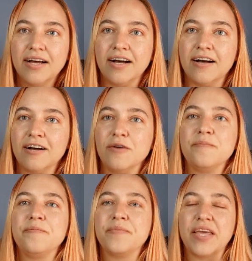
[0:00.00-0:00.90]

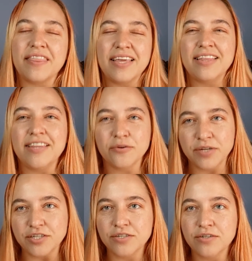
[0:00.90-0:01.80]
I think in the
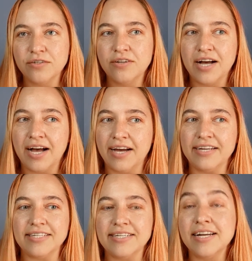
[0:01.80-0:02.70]
original, I
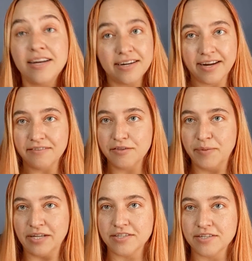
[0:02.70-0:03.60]
did not have the
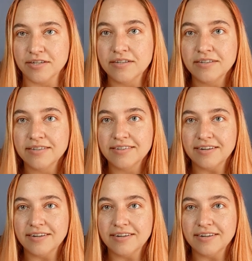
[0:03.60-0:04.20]
monster